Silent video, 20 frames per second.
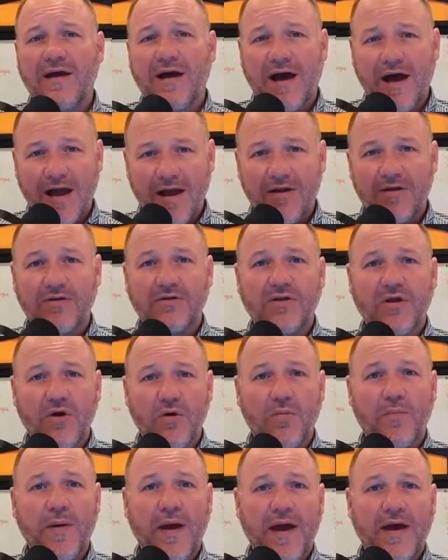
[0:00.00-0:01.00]
higher
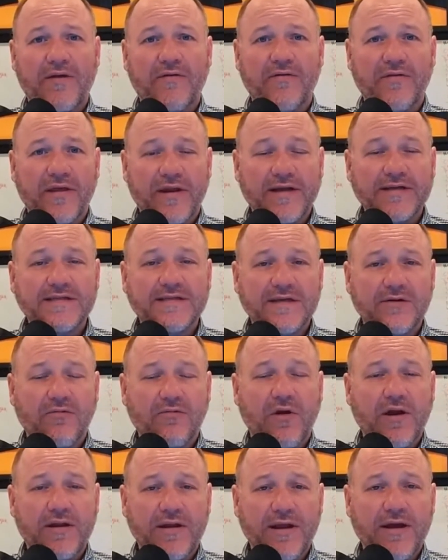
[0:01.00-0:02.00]
low pattern that I see
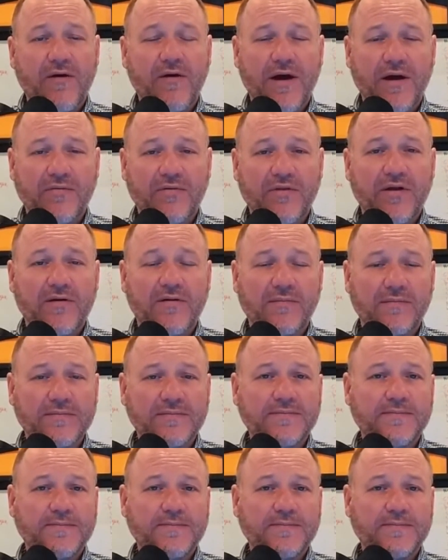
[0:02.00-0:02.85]
right now out there.